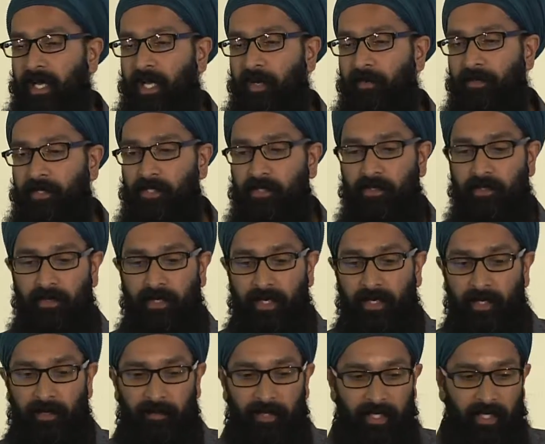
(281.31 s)
We do
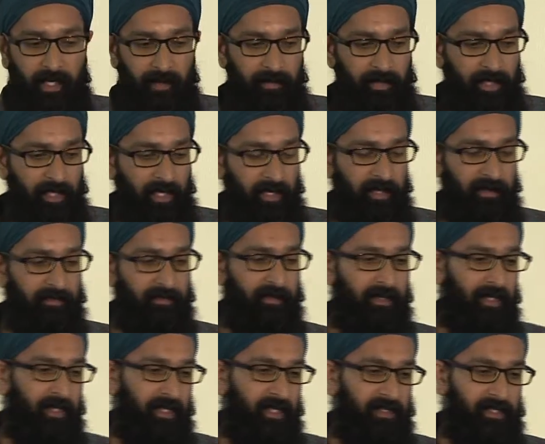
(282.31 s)
a number of
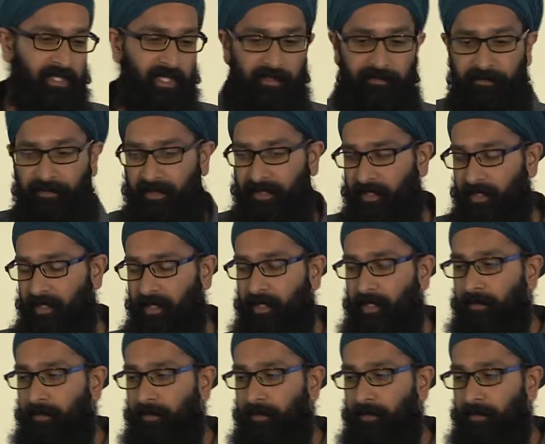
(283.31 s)
stuff like